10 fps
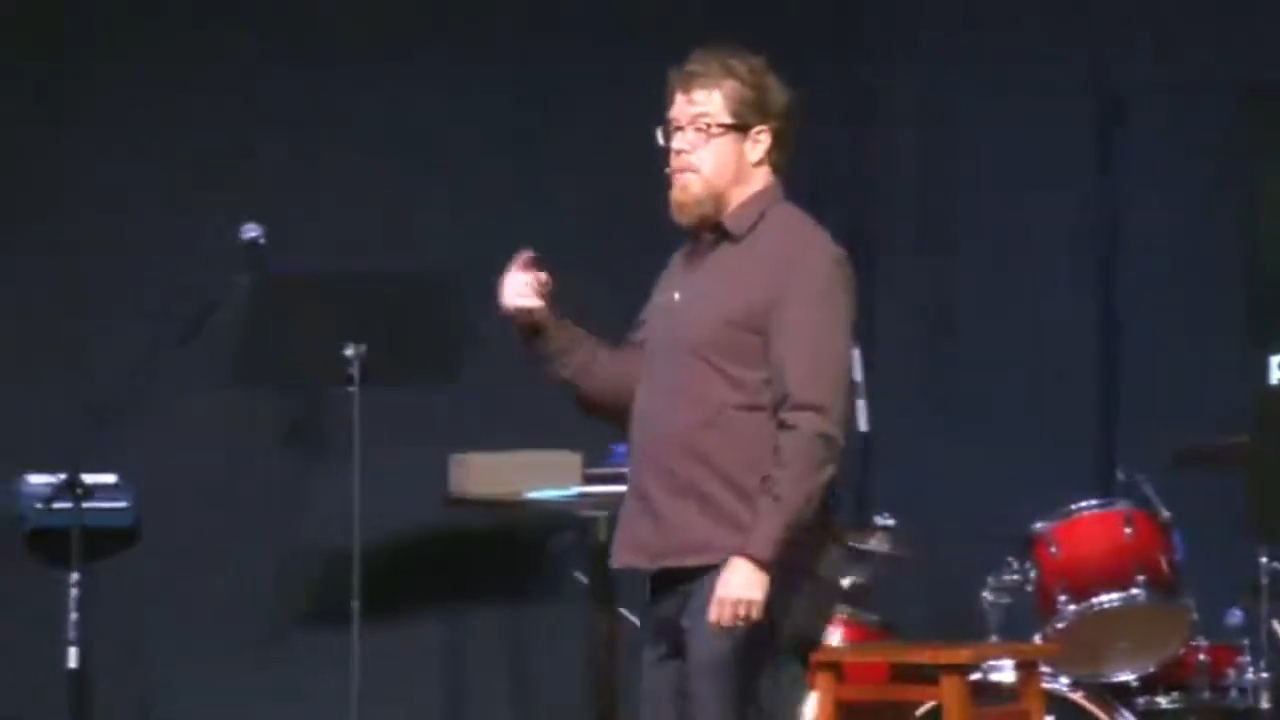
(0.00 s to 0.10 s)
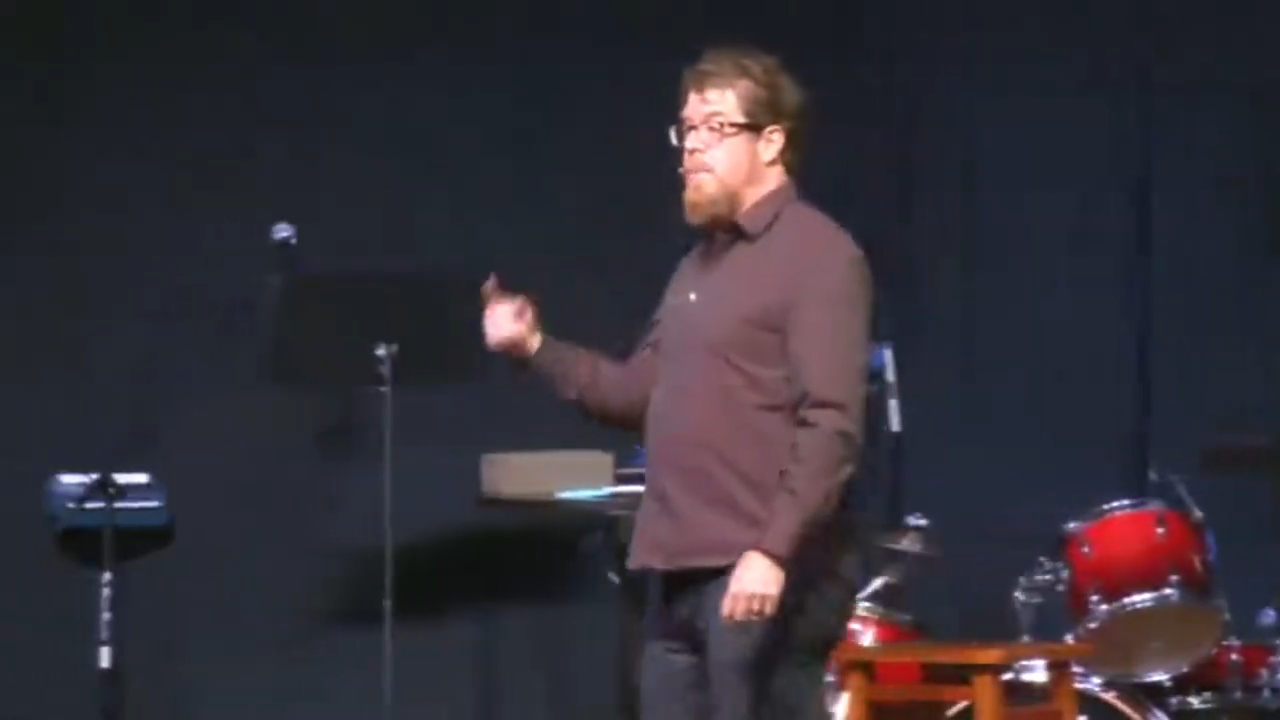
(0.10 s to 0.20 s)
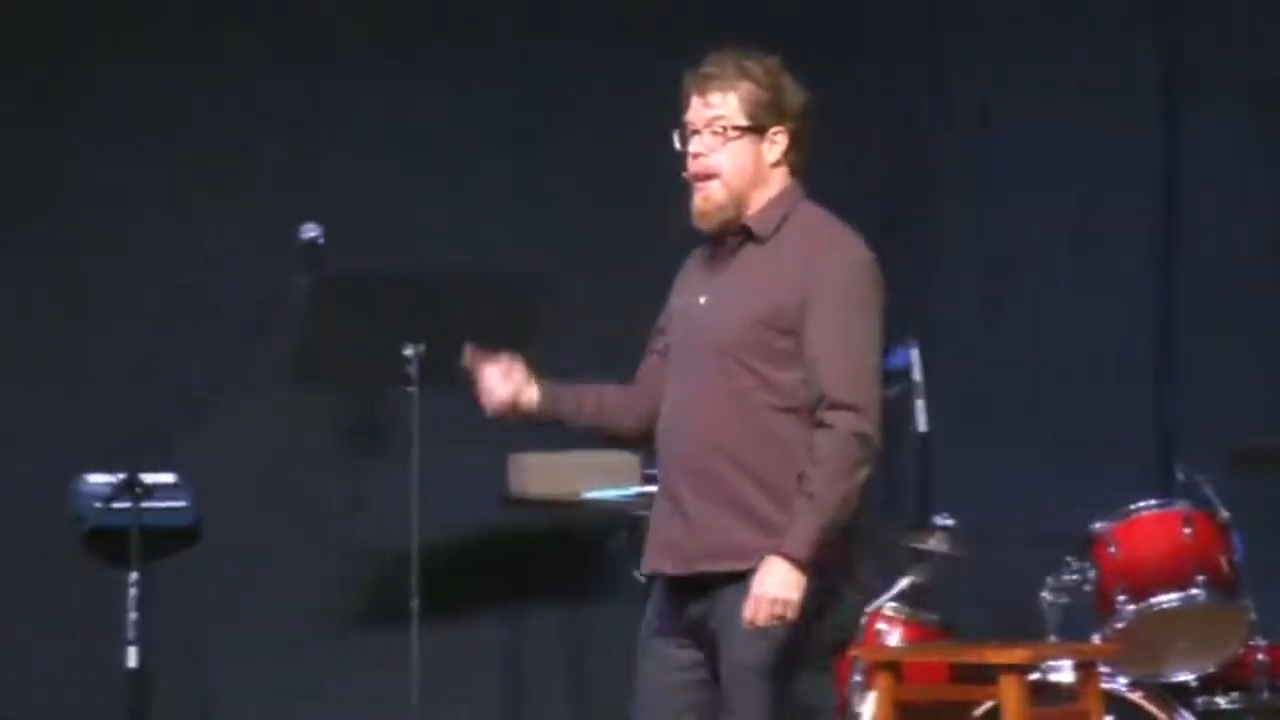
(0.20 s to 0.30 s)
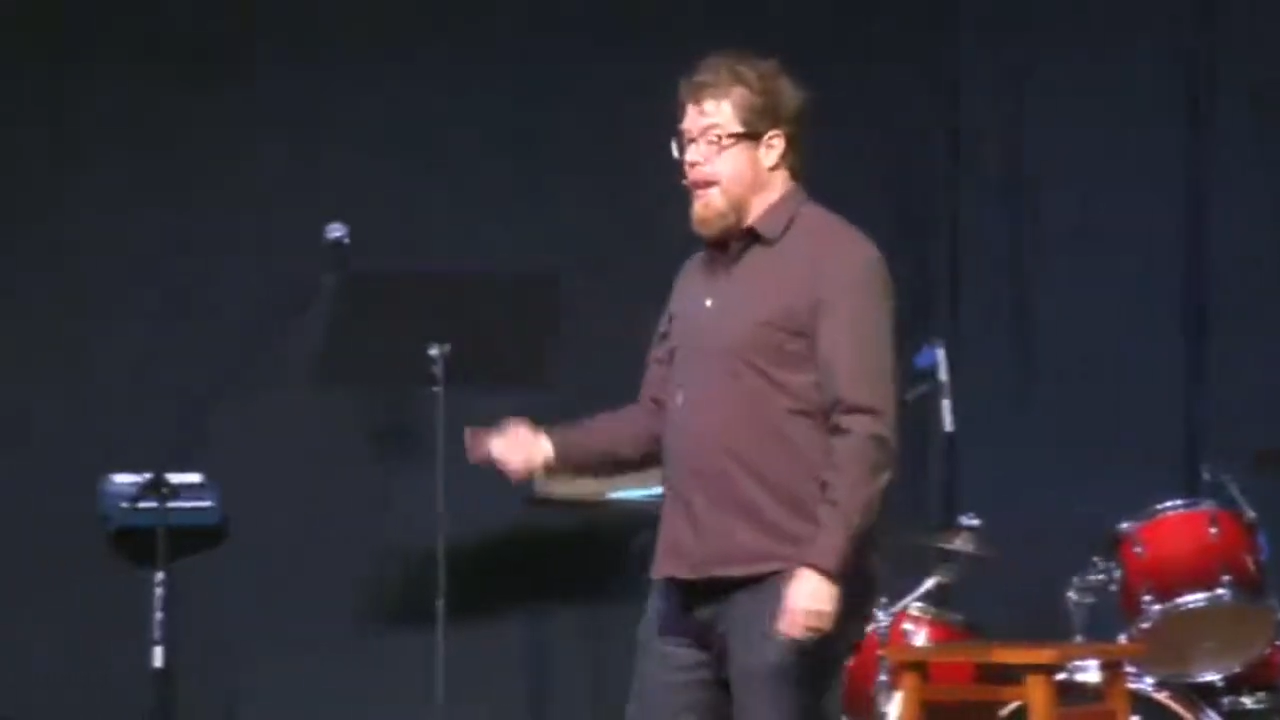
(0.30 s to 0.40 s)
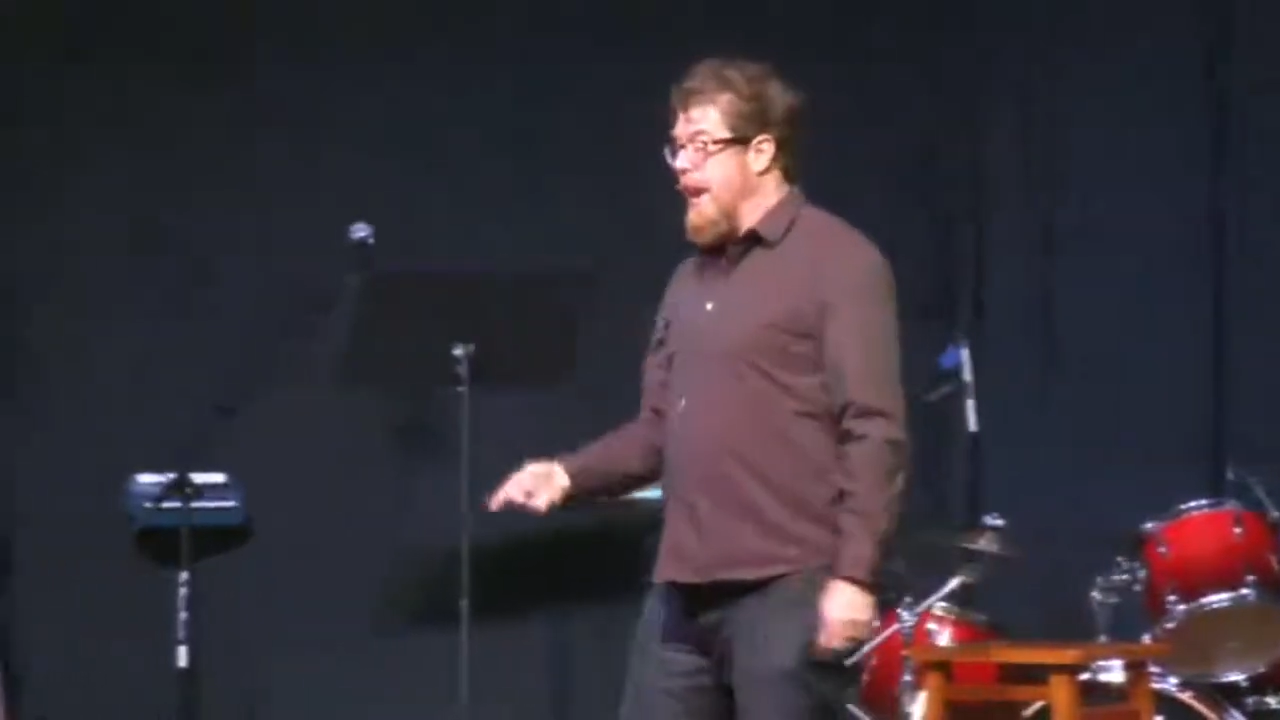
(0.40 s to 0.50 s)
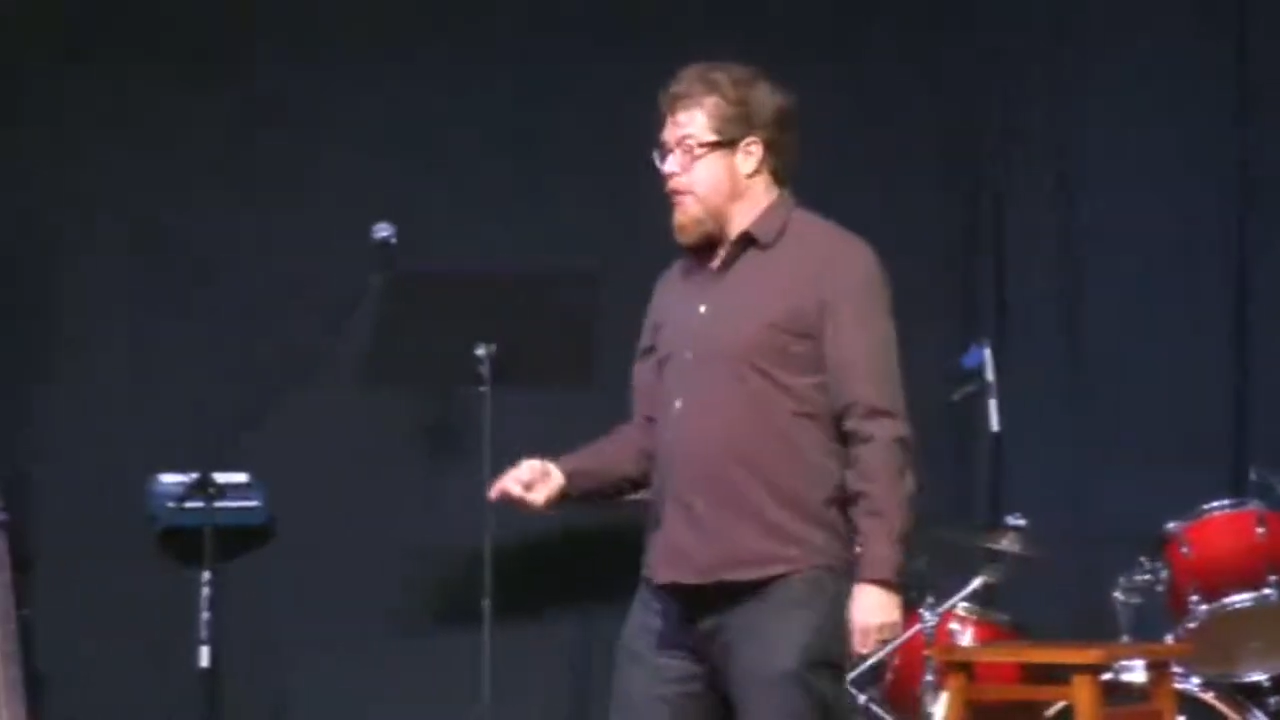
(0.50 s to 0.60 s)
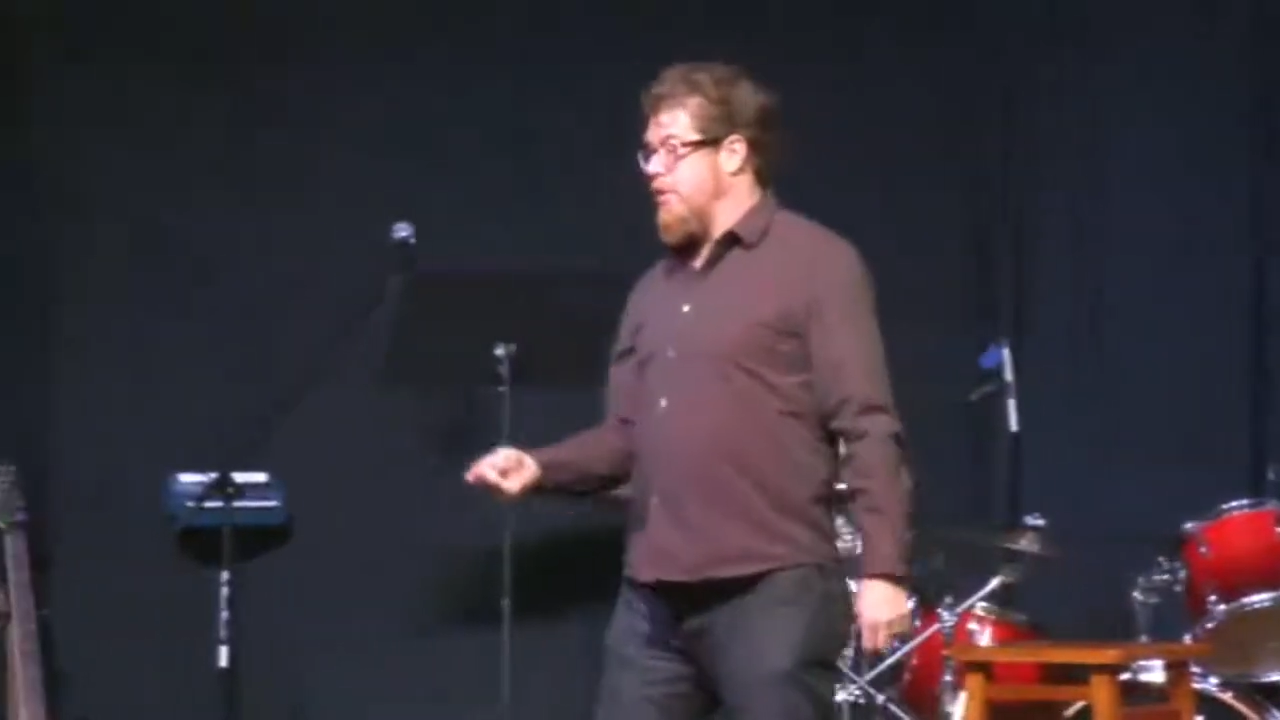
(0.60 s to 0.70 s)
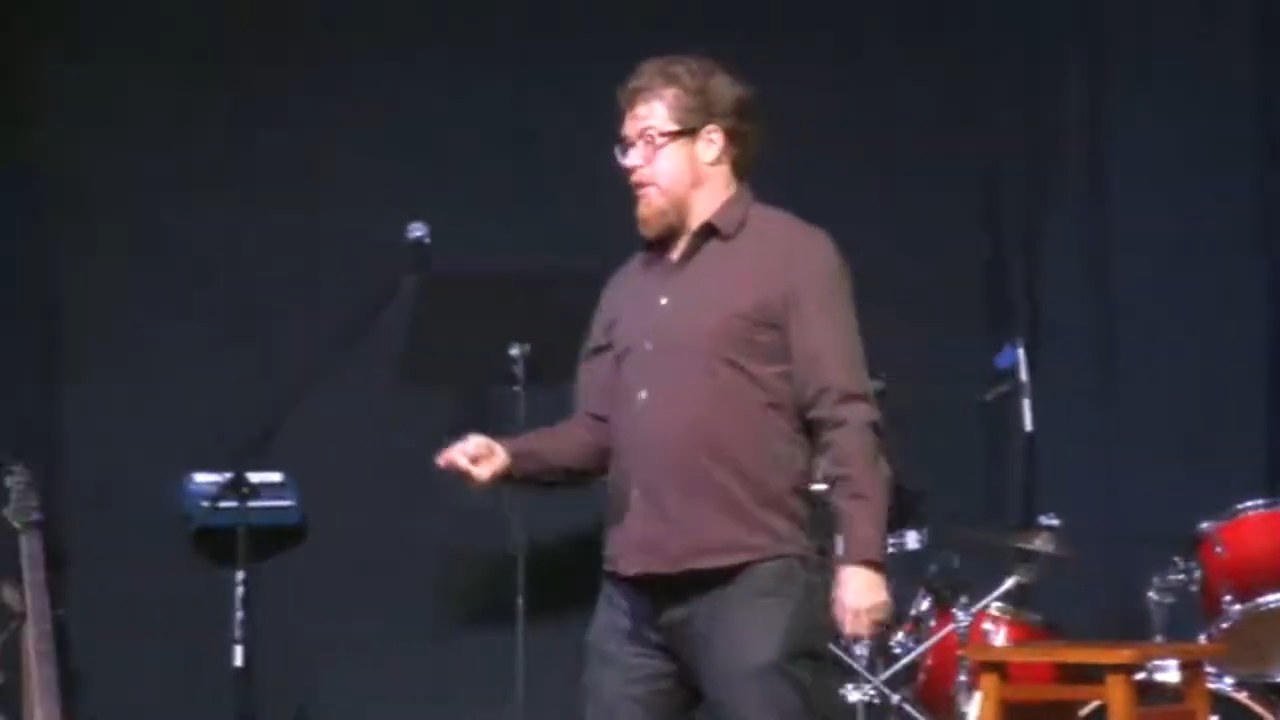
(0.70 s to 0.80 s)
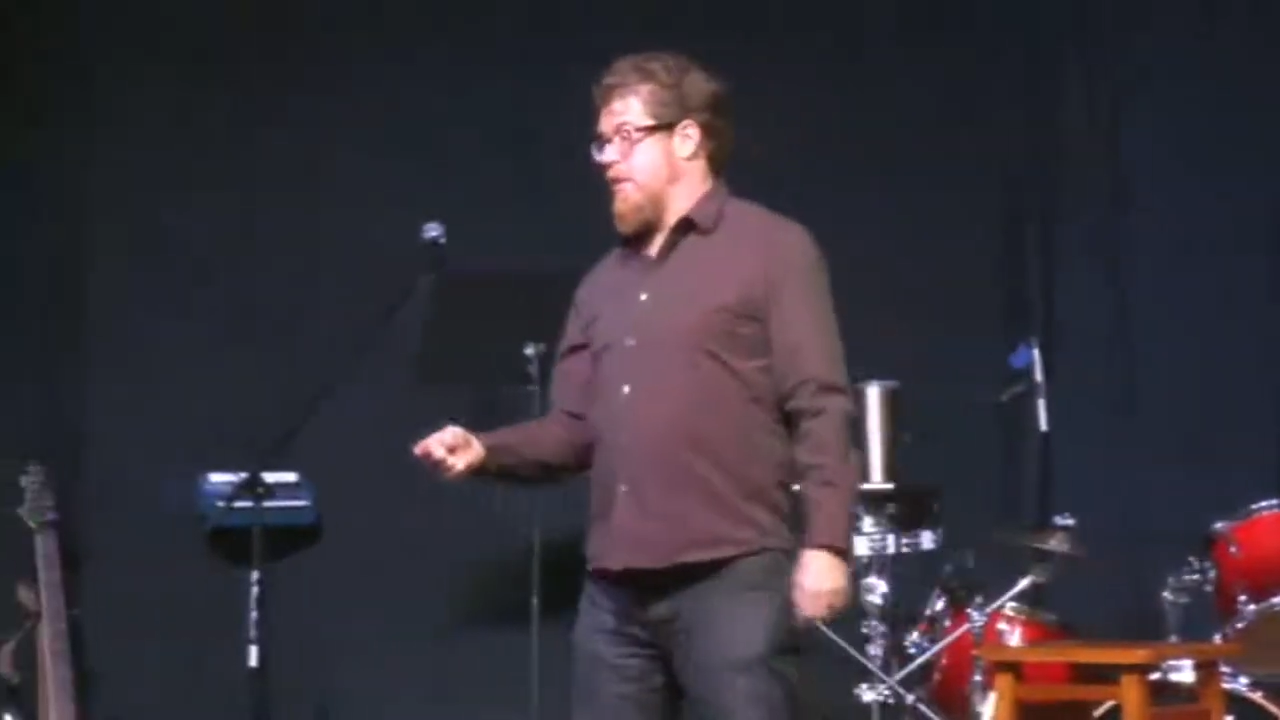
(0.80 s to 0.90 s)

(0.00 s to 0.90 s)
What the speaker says: medication.